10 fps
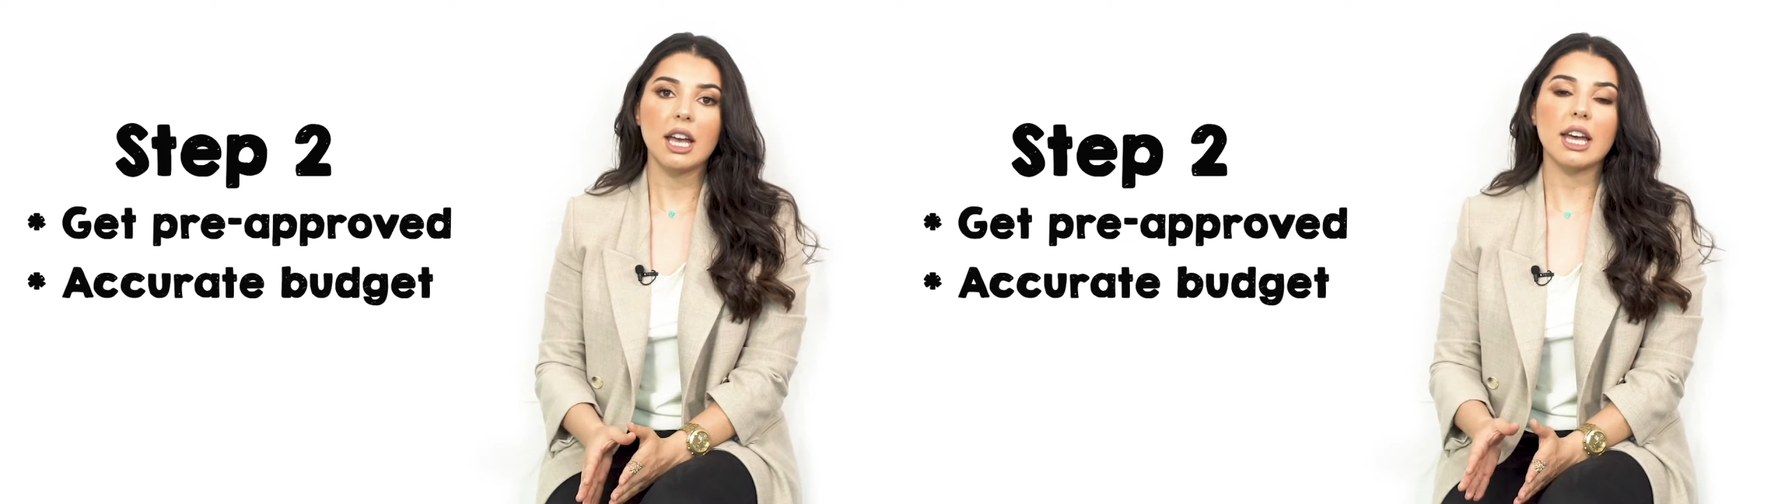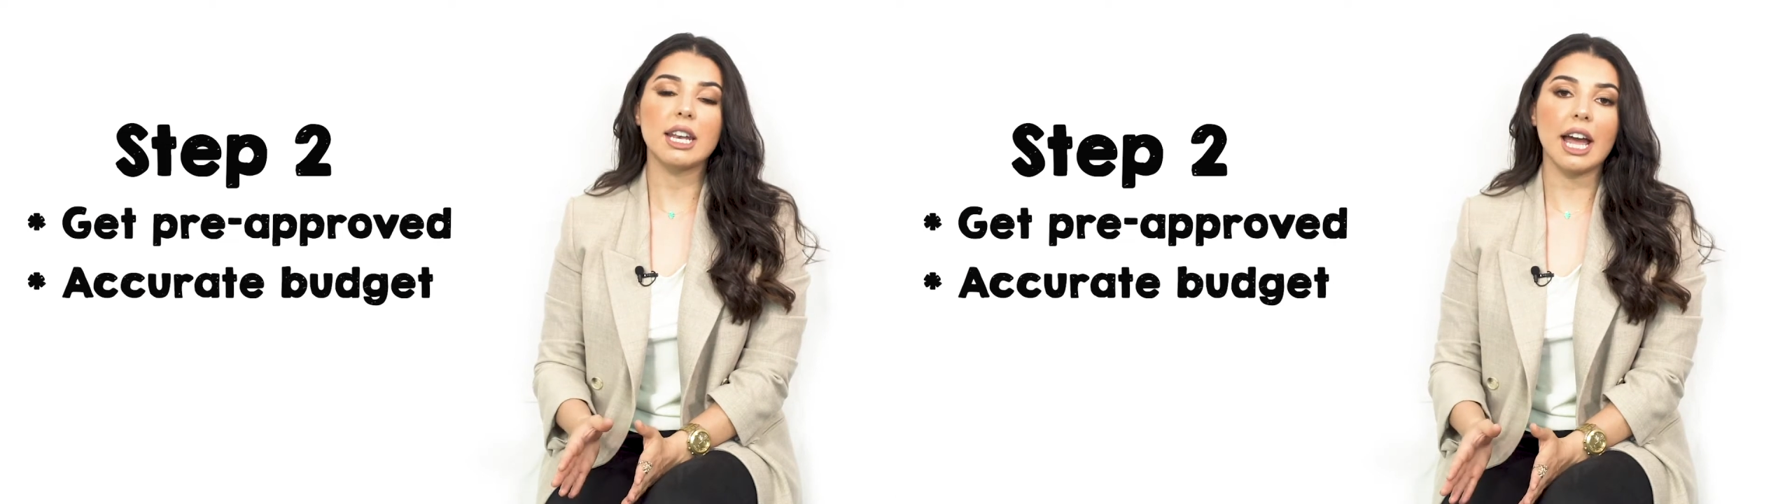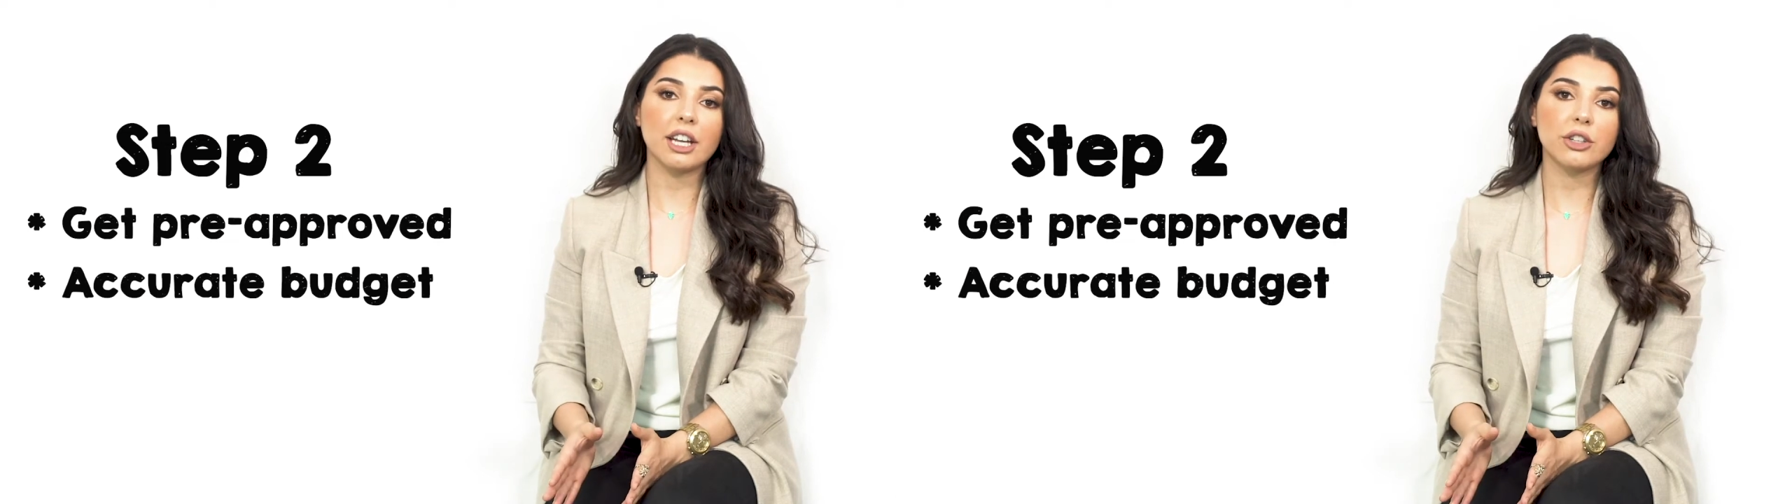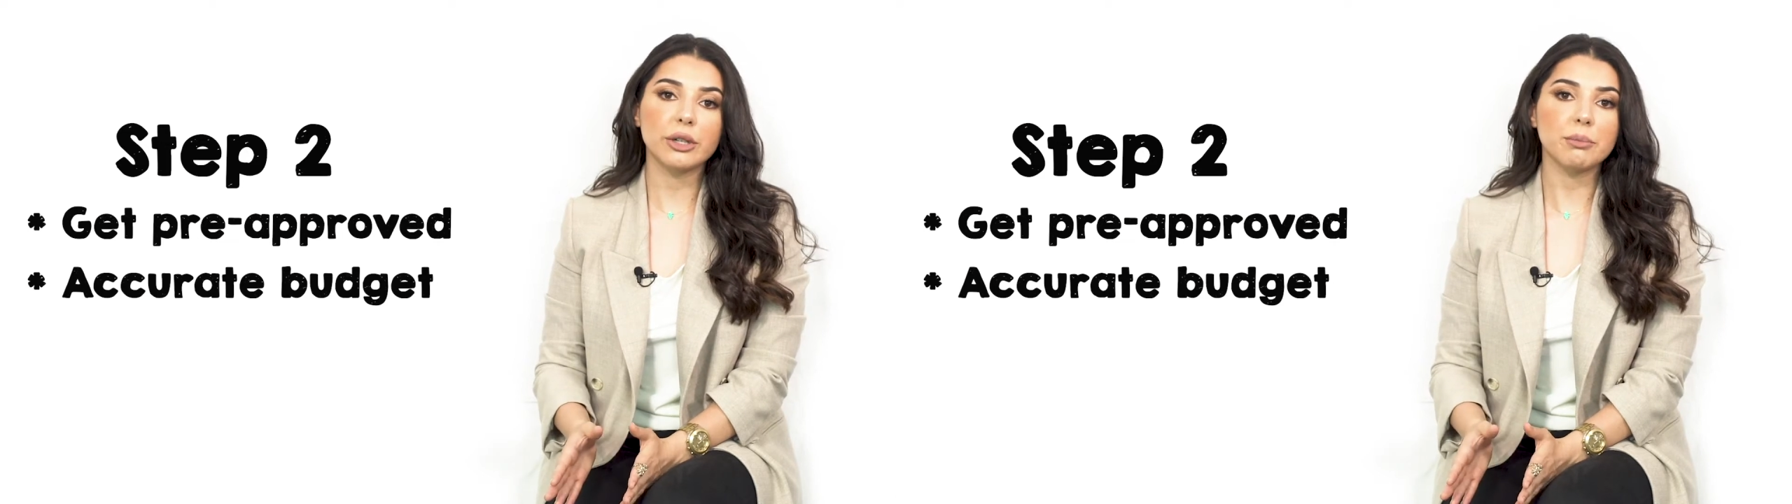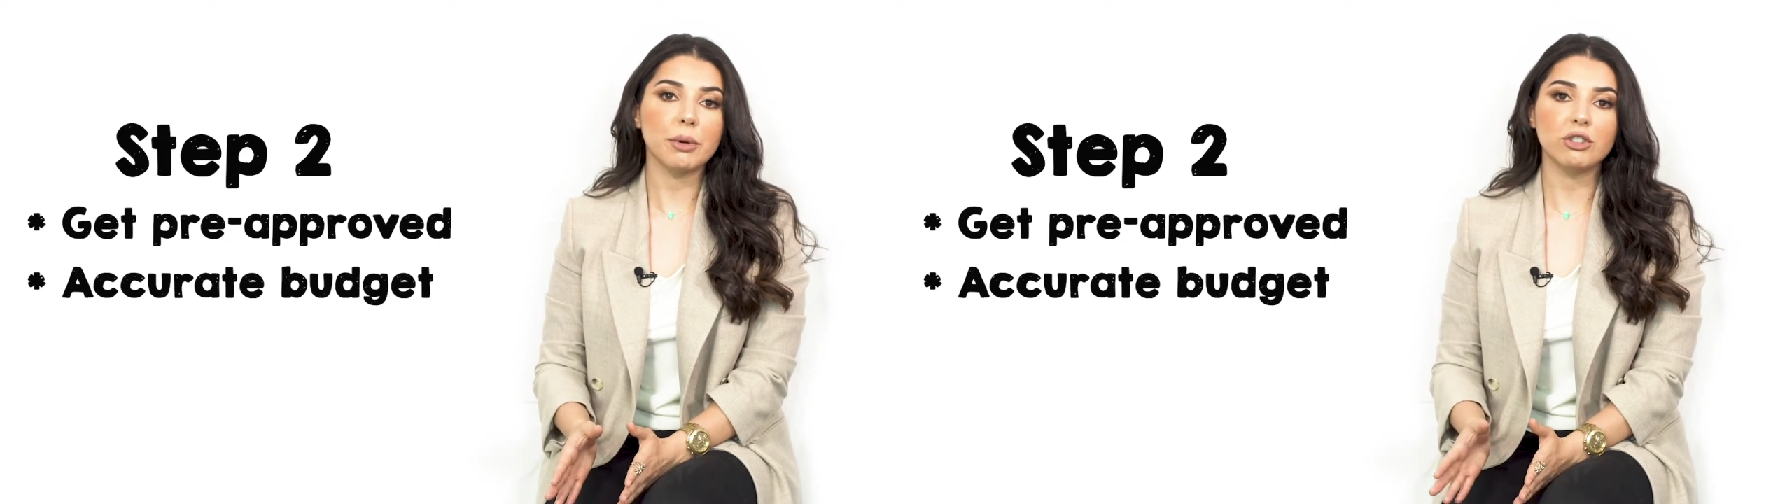an
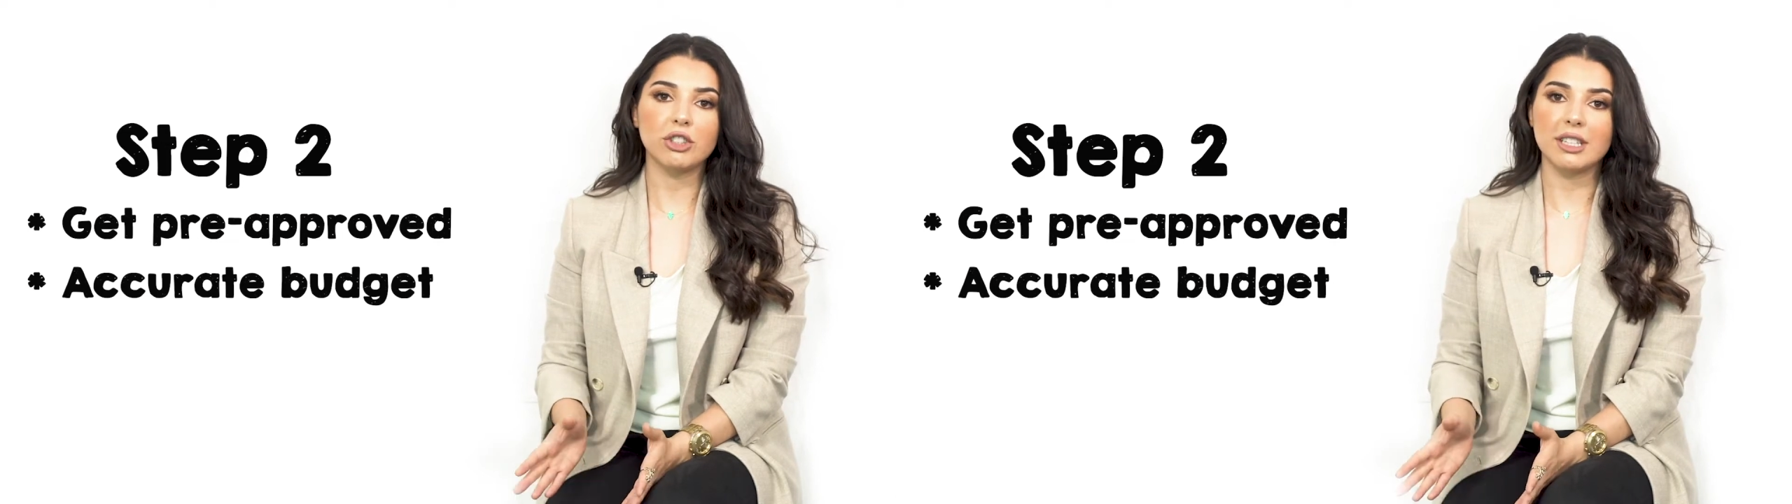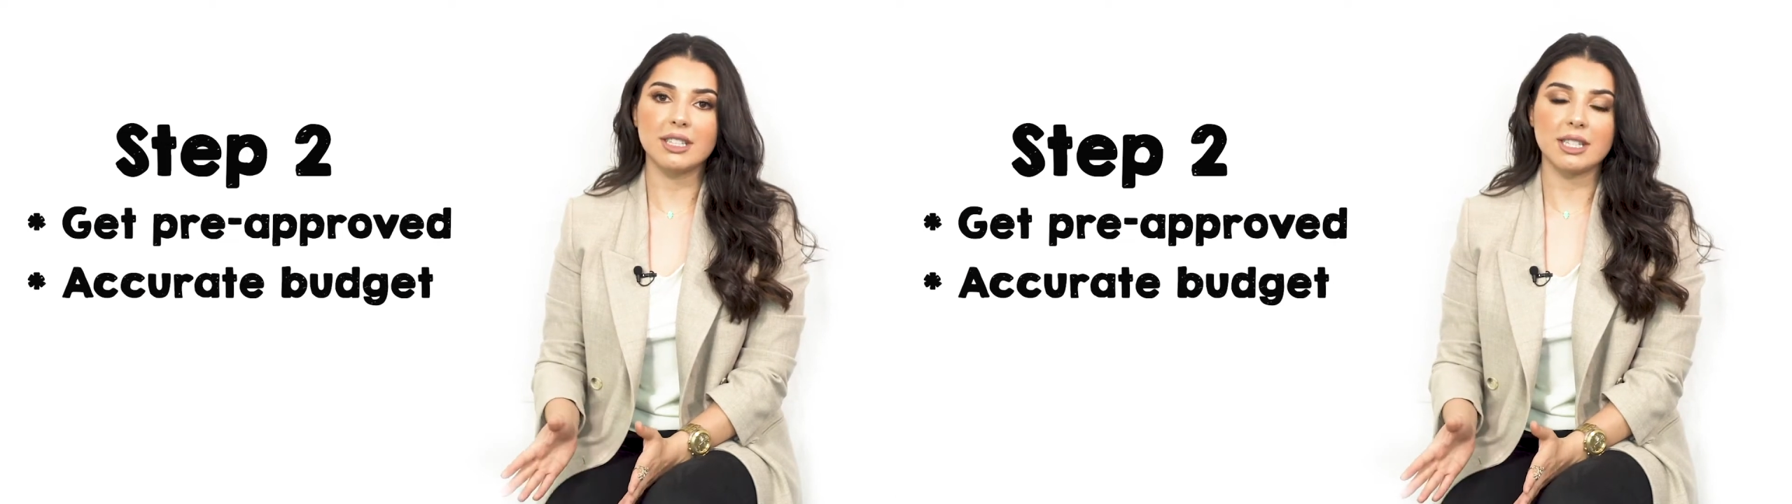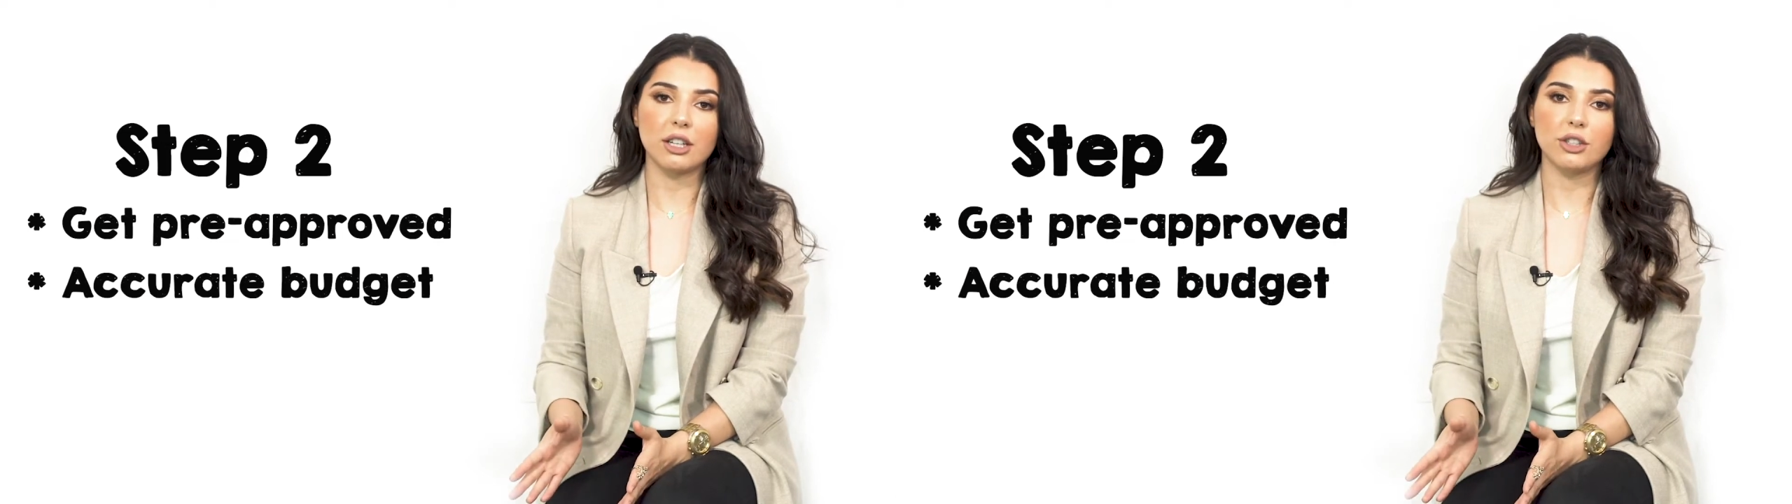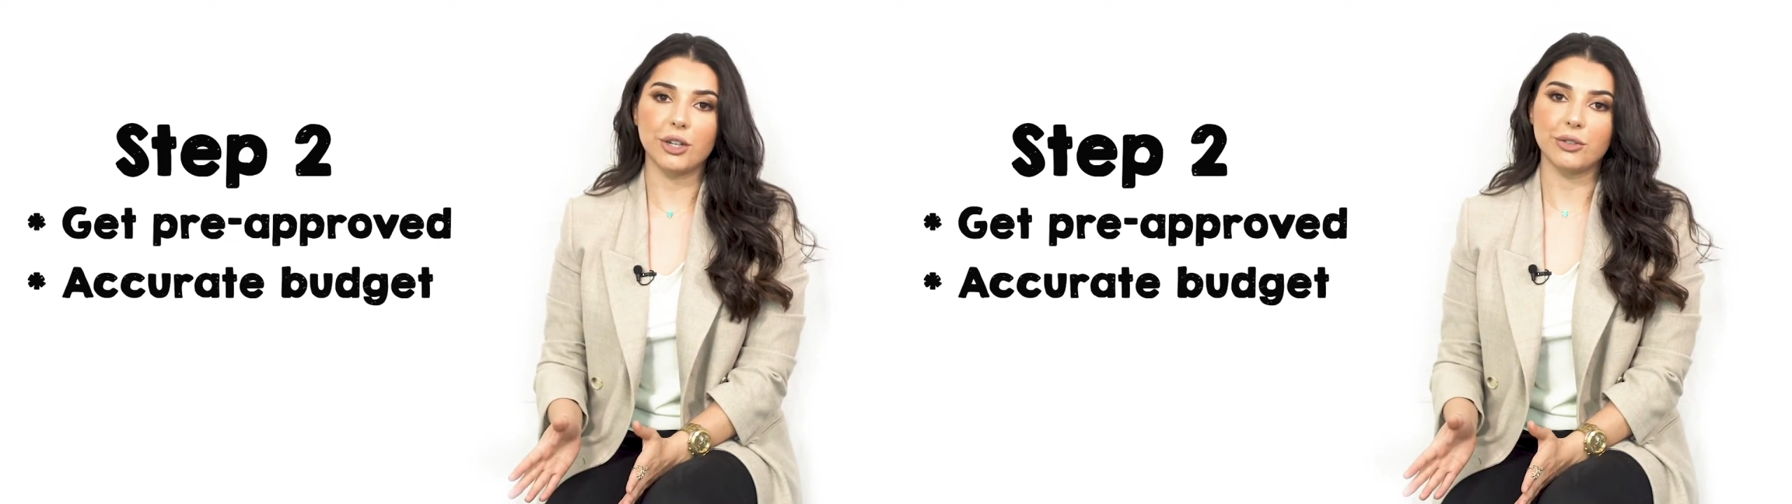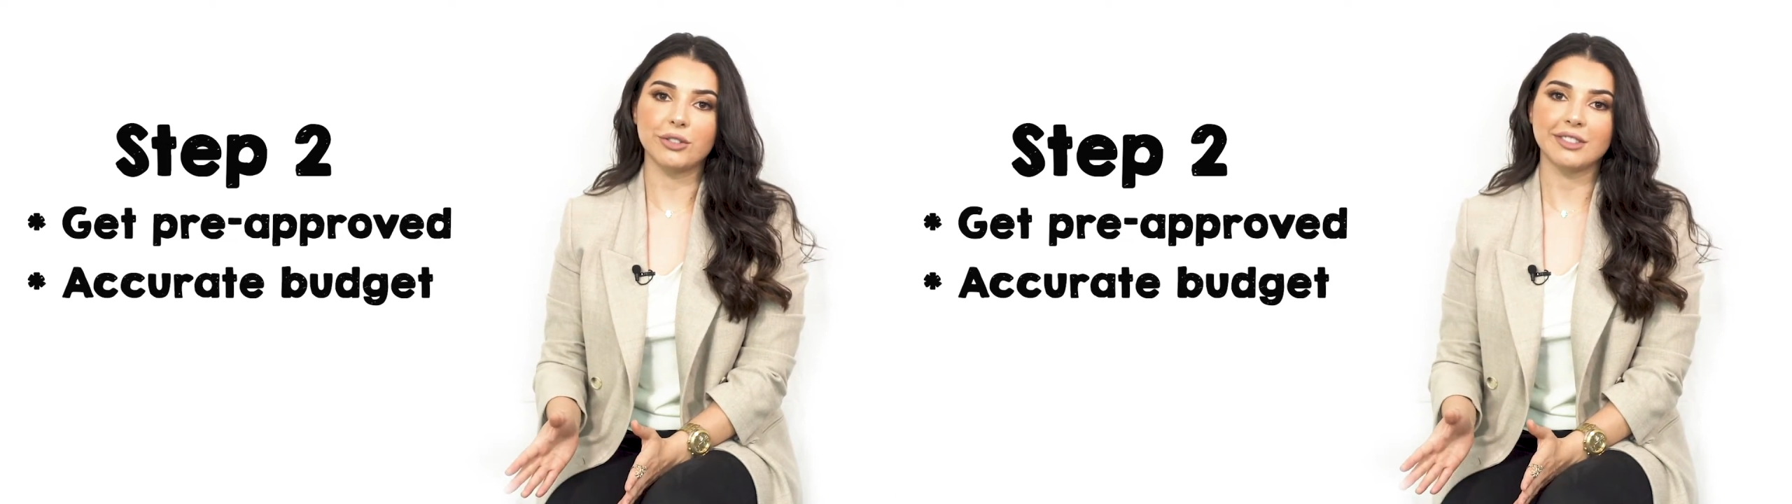accurate budget is
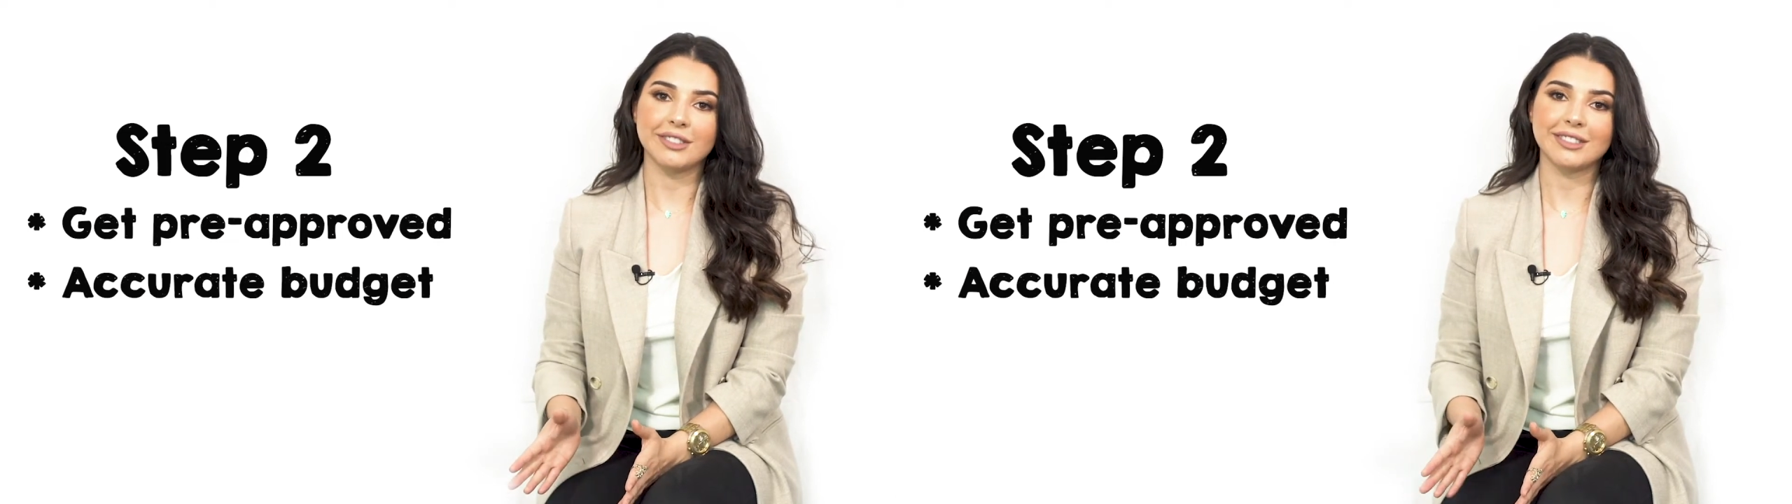unknown.